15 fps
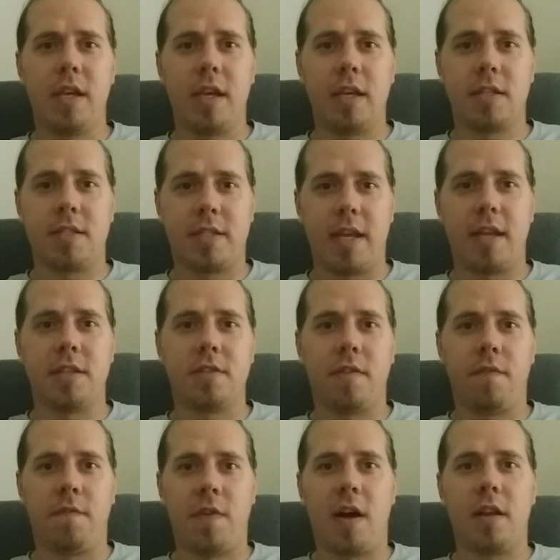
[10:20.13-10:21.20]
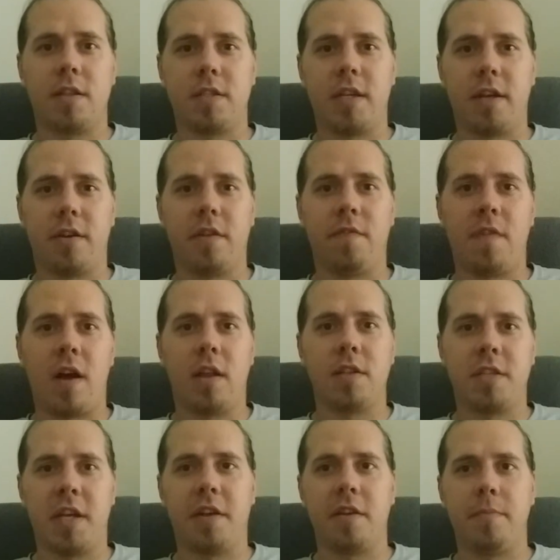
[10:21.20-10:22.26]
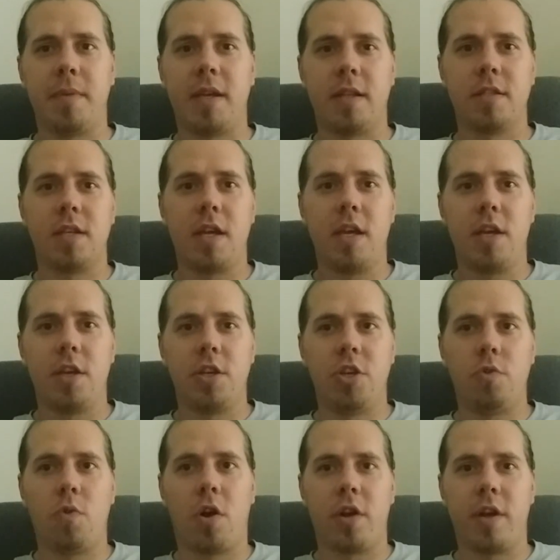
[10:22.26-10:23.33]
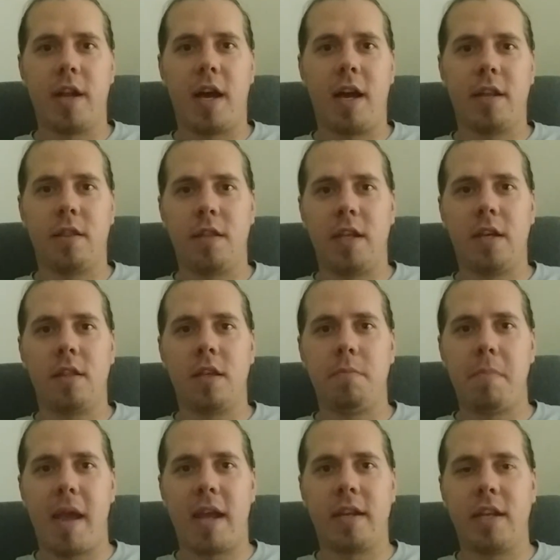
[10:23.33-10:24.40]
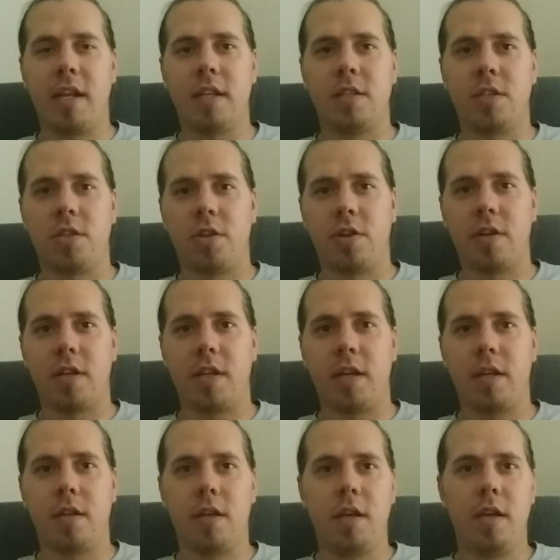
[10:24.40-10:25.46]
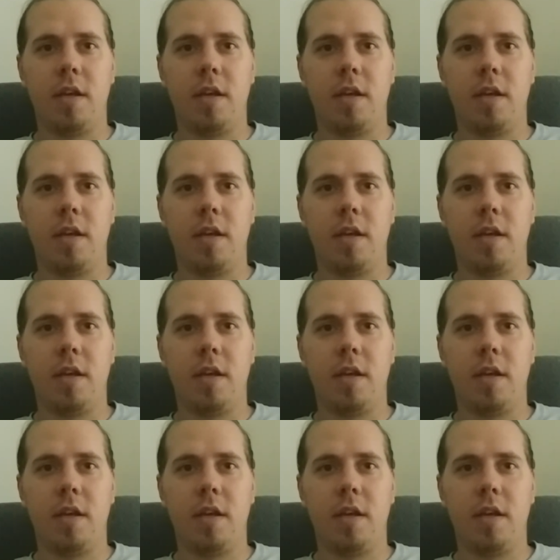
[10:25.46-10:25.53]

It says voluntary. Voluntary means you are not legally mandated to turn it in.